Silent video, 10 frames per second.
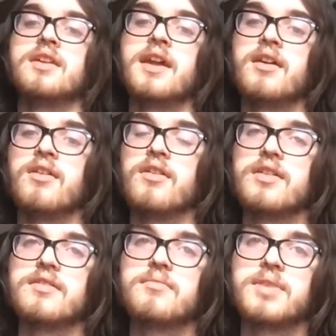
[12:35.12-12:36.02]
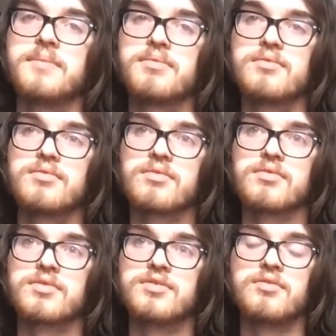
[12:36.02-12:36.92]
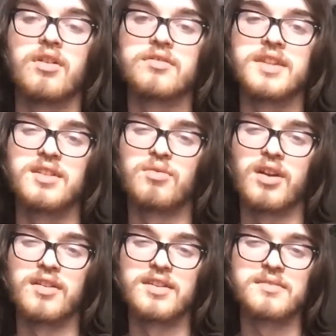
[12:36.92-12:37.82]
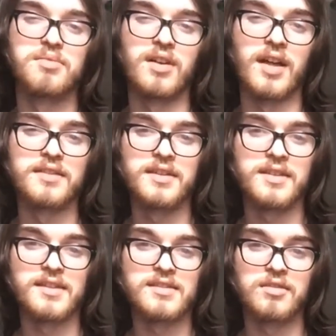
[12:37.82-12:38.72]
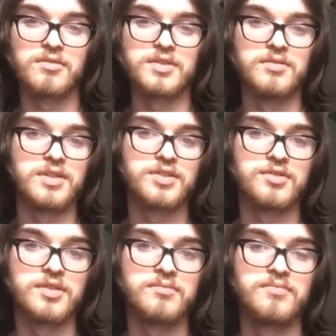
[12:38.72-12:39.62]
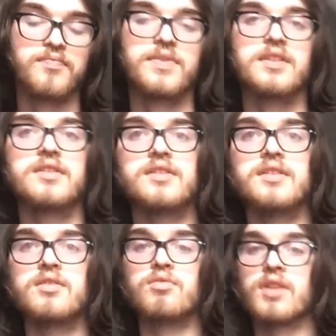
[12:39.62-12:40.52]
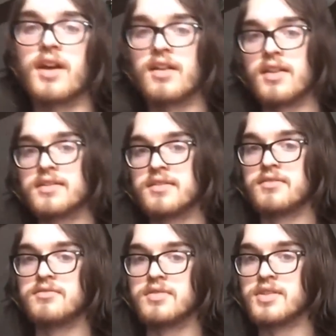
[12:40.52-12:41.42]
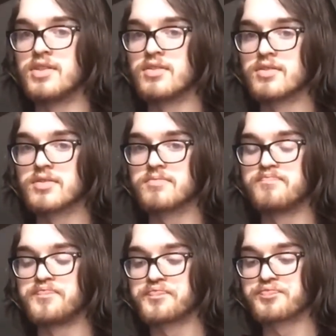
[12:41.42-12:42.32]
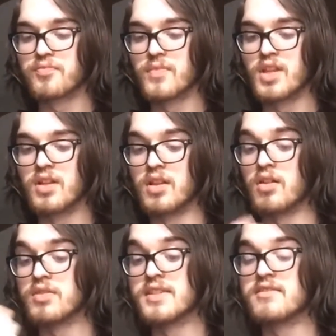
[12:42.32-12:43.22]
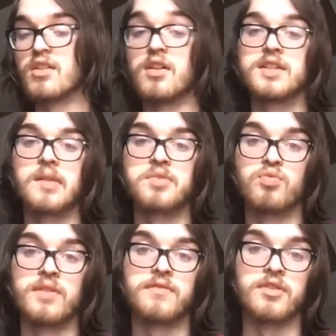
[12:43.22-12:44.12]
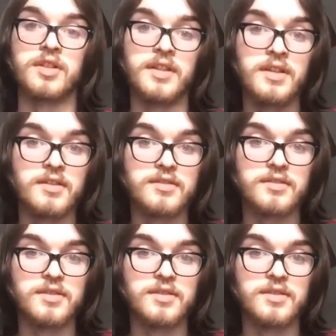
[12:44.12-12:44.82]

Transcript: Now, people do all-day awareness, but I think that's a little too extreme. What I like to do is just, since a lot of times we forget,